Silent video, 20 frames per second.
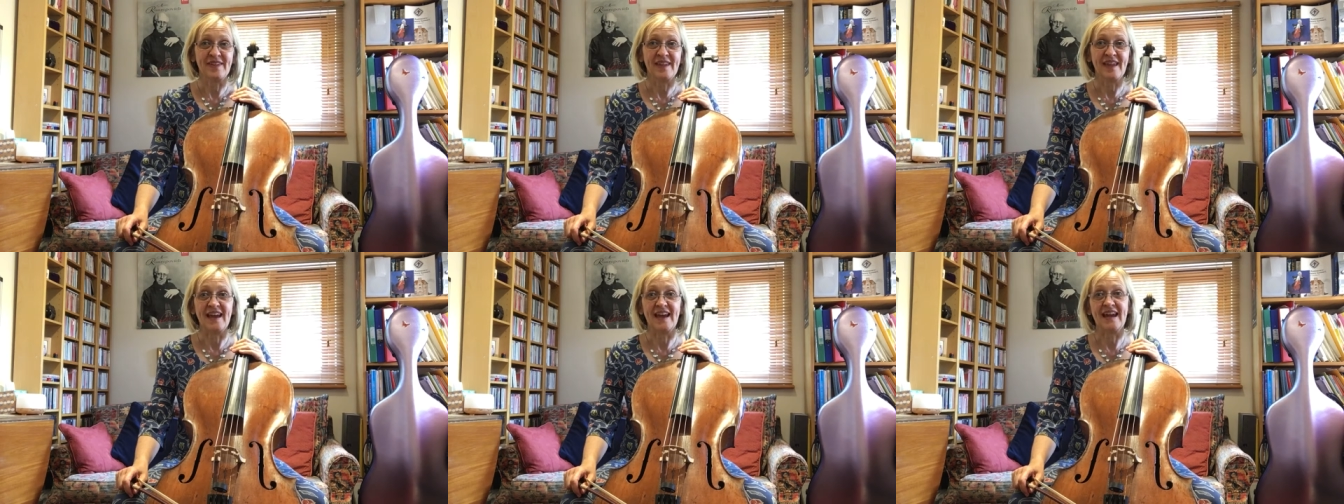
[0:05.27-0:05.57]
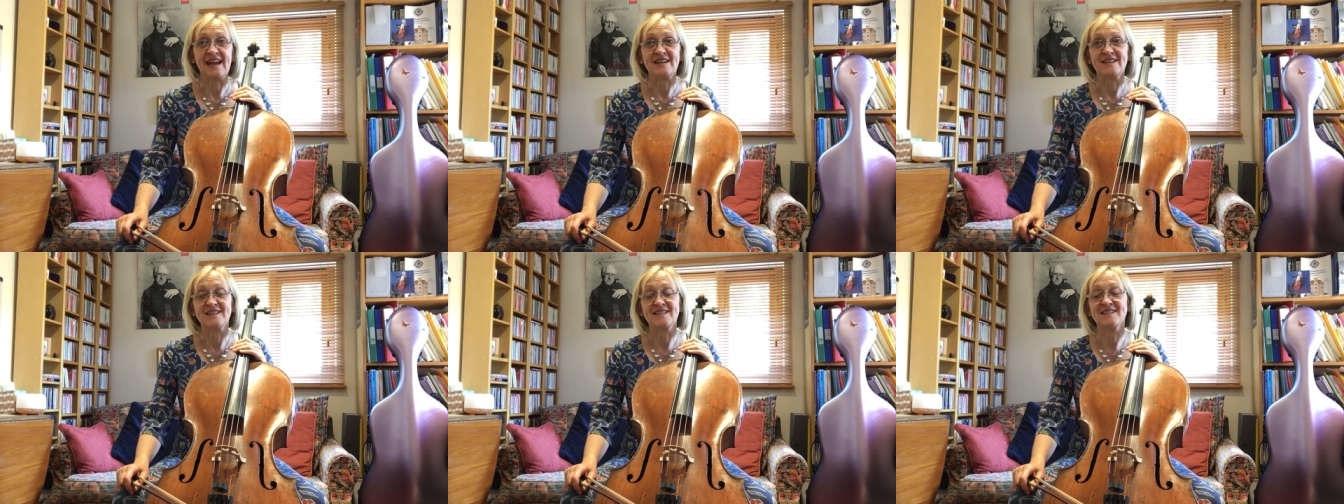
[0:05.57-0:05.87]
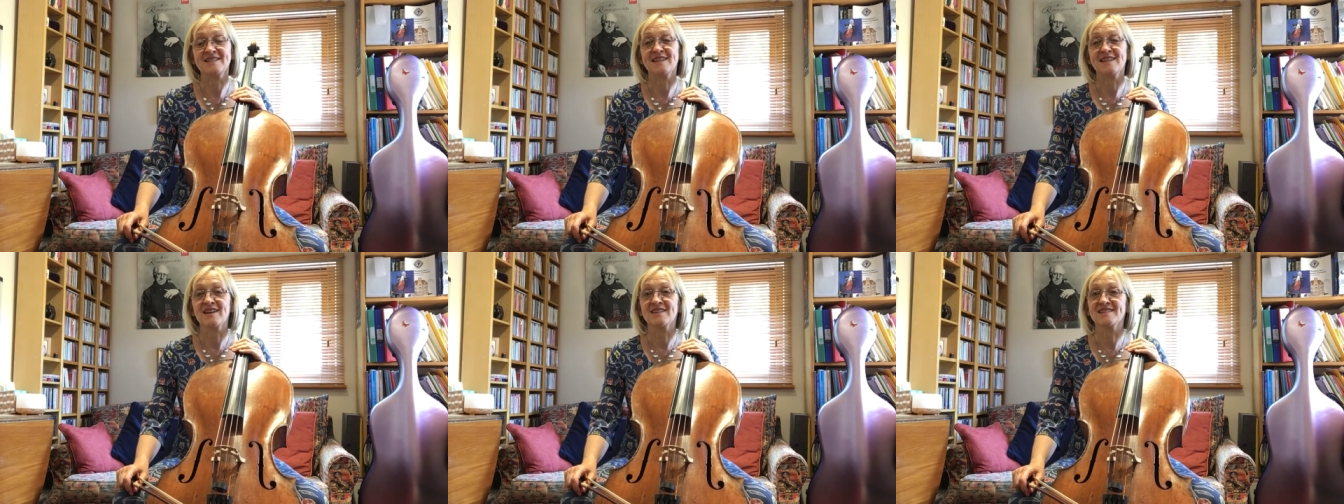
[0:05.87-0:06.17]
and this is
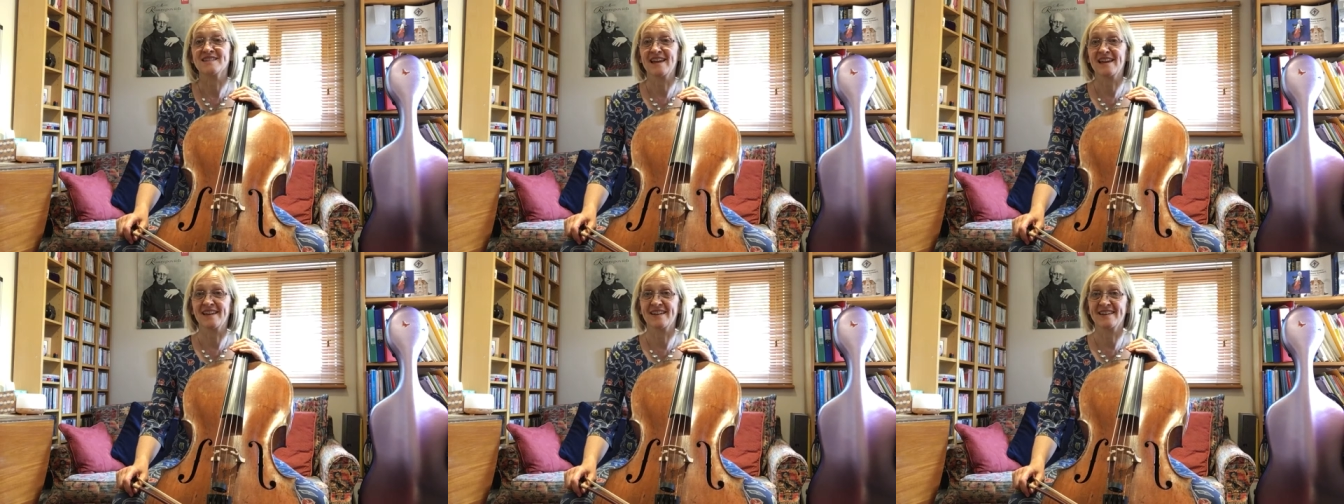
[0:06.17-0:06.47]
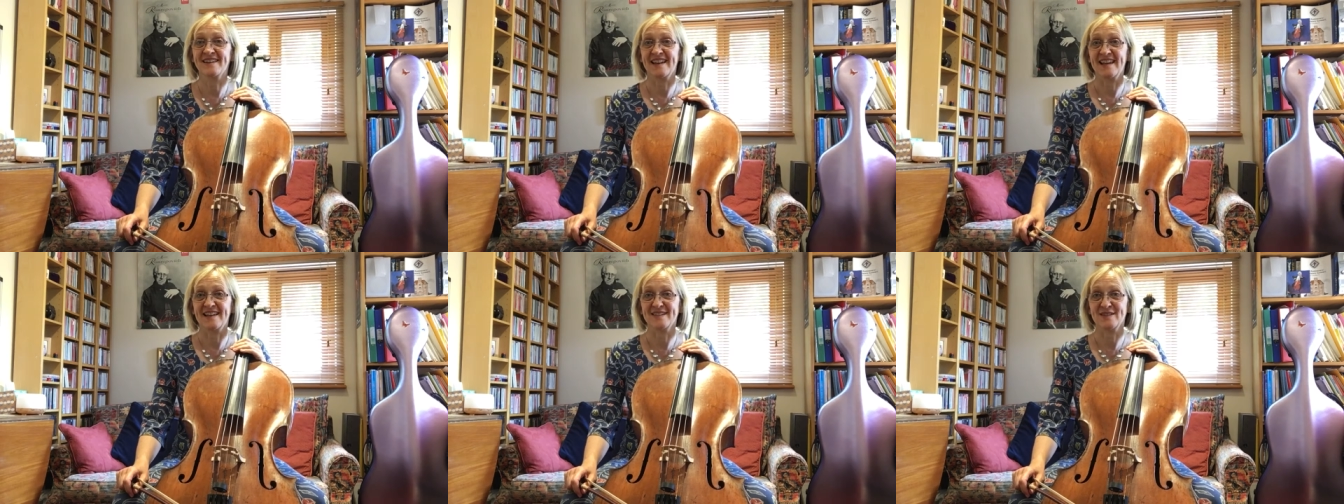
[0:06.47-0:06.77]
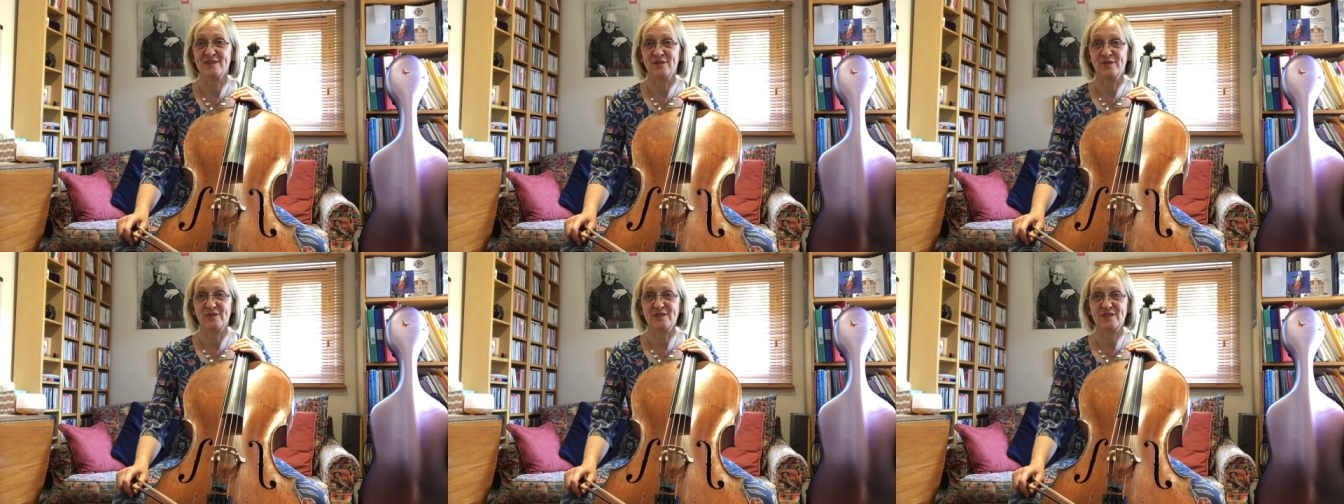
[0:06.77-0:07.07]
our second lesson
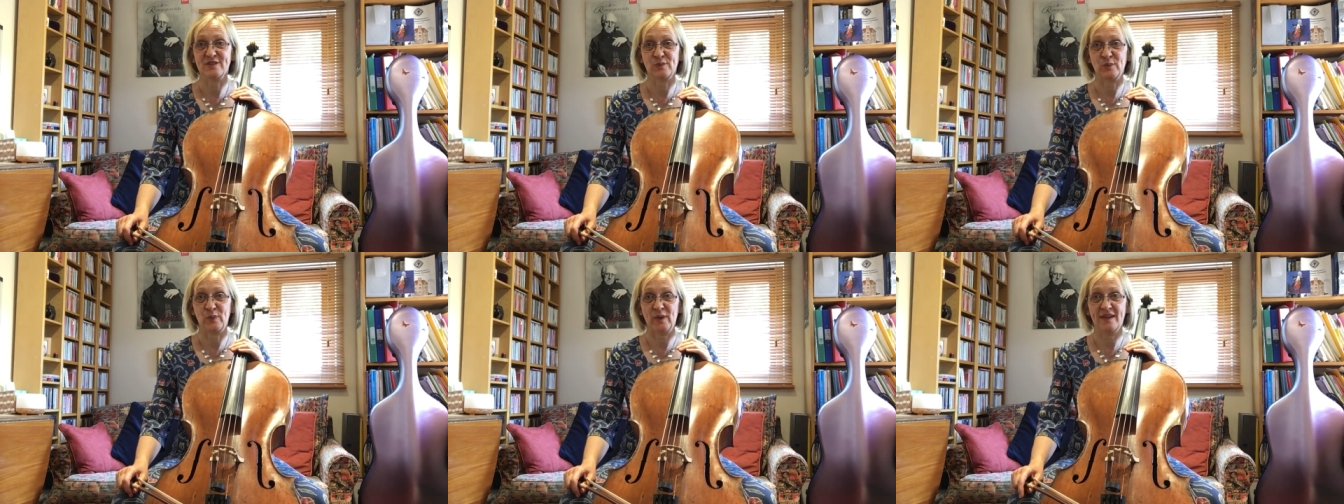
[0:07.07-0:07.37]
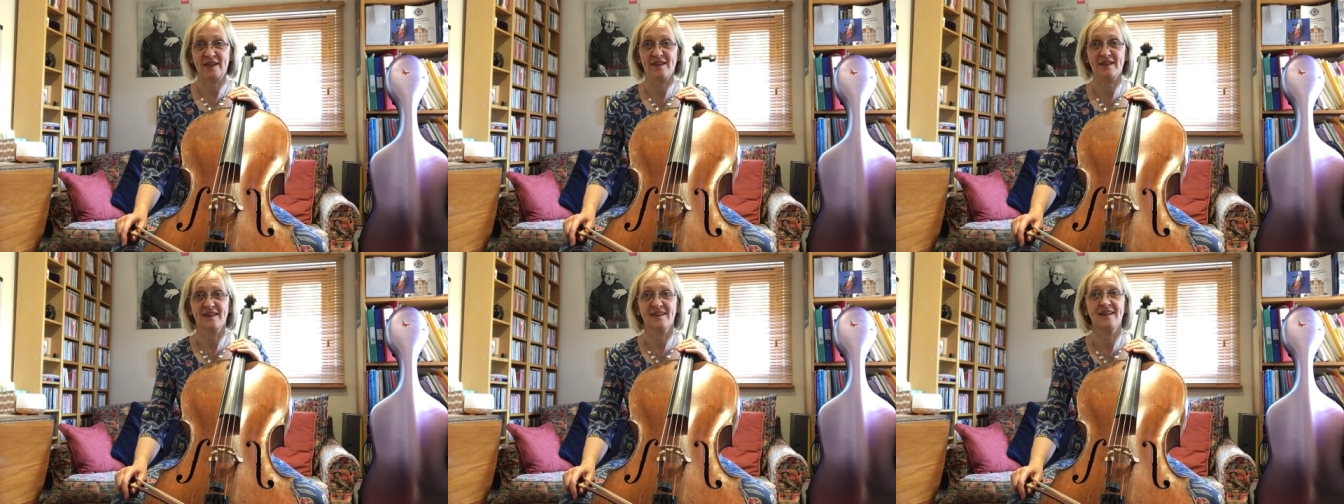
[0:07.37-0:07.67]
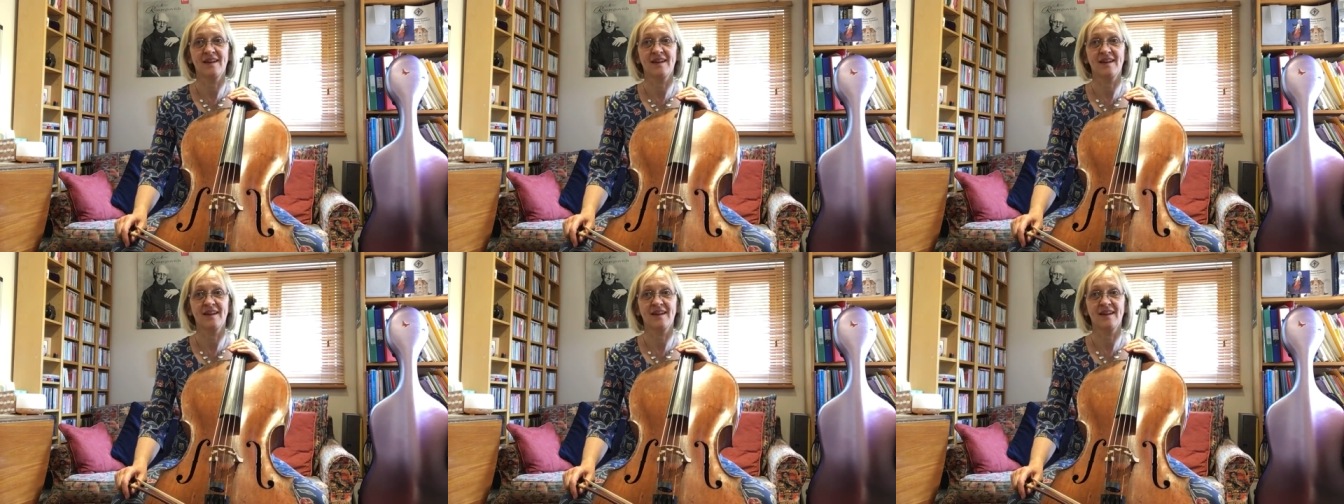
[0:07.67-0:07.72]
of this week,